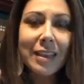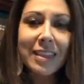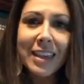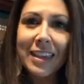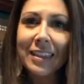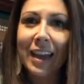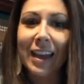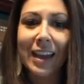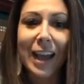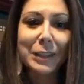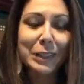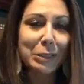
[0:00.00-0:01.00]
Thinking like a
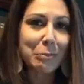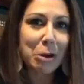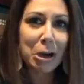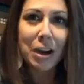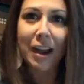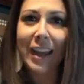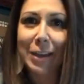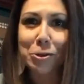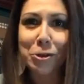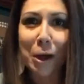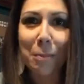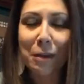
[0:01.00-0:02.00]
customer, again,
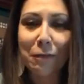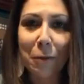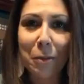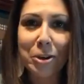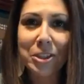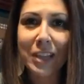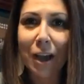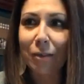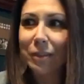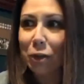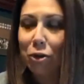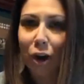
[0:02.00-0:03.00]
shopping from
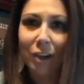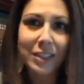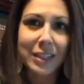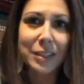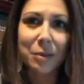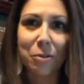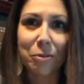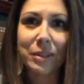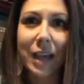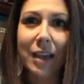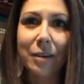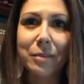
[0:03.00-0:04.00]
ourselves and crossing some of those
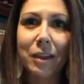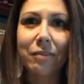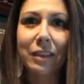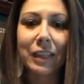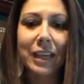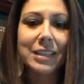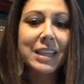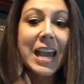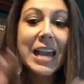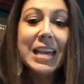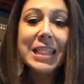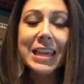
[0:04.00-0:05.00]
items off the list.
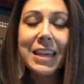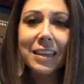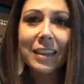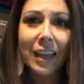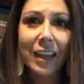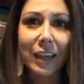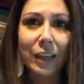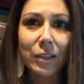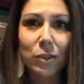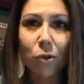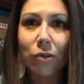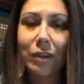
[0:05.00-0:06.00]
Thinking like a
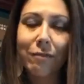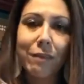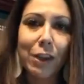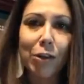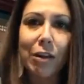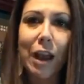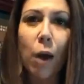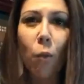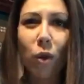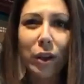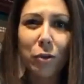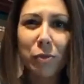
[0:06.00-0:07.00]
consultant and figuring out
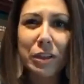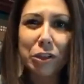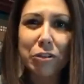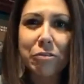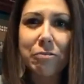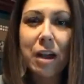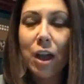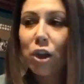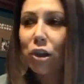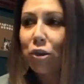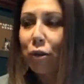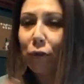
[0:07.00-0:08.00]
what can we do,
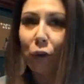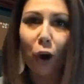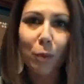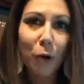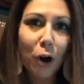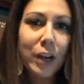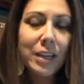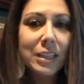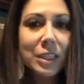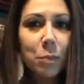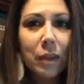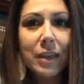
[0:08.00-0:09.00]
you know, for our party
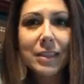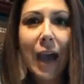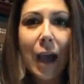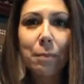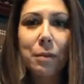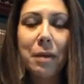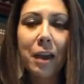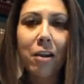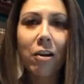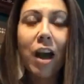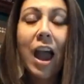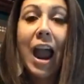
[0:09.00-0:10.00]
displays, Happy
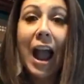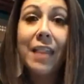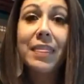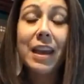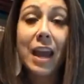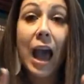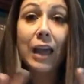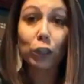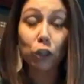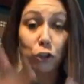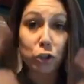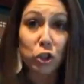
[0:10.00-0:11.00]
Mail, and then
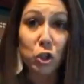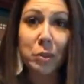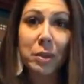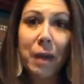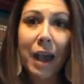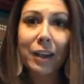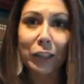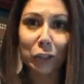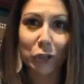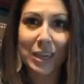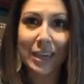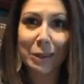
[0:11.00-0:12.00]
zooming back and
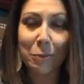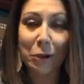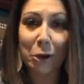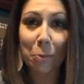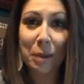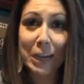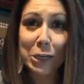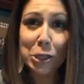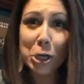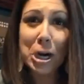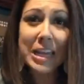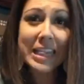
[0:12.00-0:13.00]
looking at the bigger
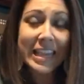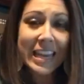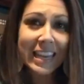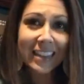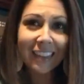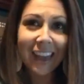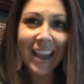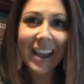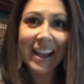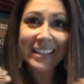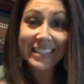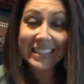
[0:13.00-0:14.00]
picture. Thinking
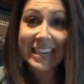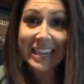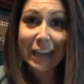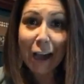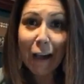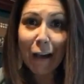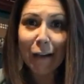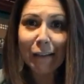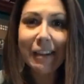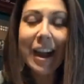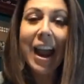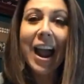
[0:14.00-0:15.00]
like a
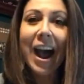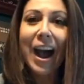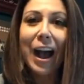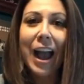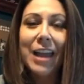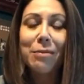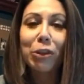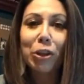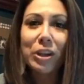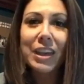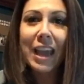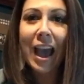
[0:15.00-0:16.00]
CEO and
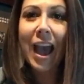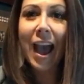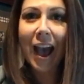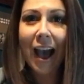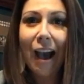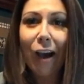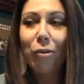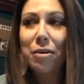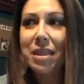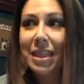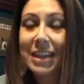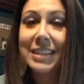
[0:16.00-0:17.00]
looking at how
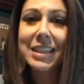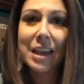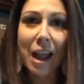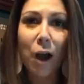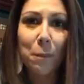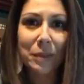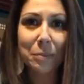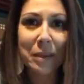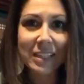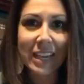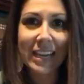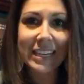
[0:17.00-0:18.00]
this can help us
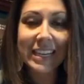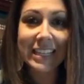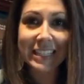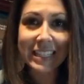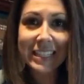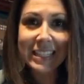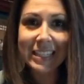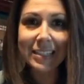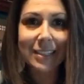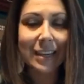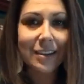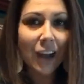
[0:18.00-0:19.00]
maintain
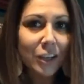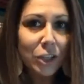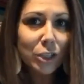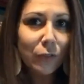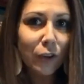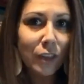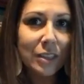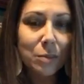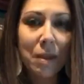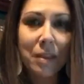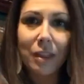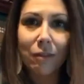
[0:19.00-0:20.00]
consistency, not just for
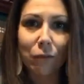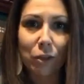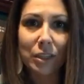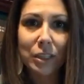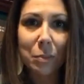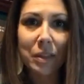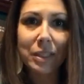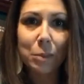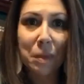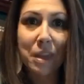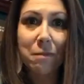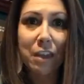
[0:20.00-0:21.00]
this month and for this month's
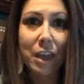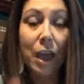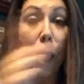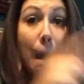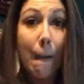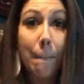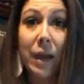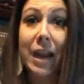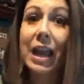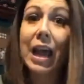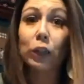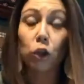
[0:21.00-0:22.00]
PV, but
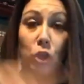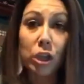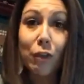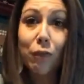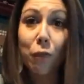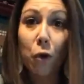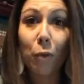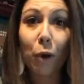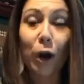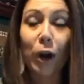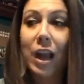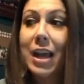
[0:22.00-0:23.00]
again, looking
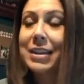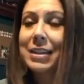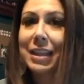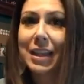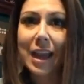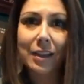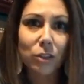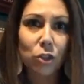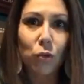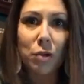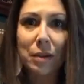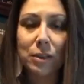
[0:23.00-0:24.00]
forward to the next
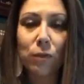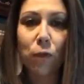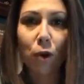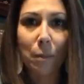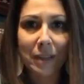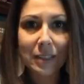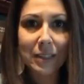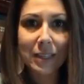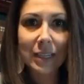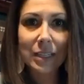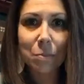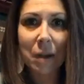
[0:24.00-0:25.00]
3 months, 4 months,
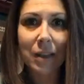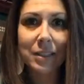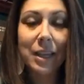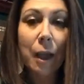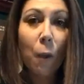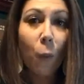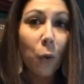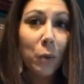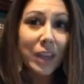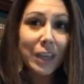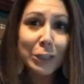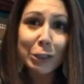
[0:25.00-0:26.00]
6 months. What
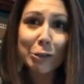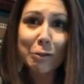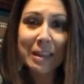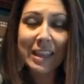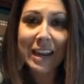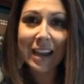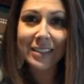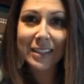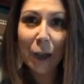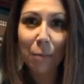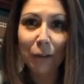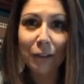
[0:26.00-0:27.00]
we can do in the next
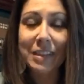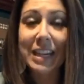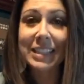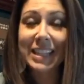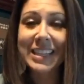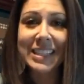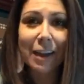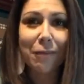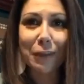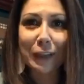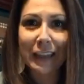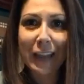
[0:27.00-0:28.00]
couple of days can
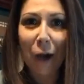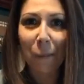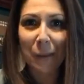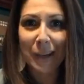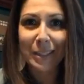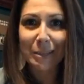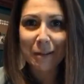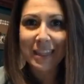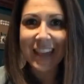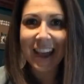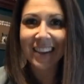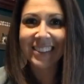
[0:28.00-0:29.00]
definitely help us
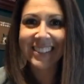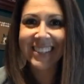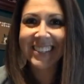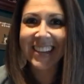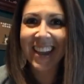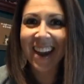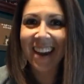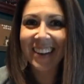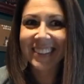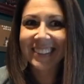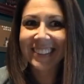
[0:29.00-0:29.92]
with that. Take care.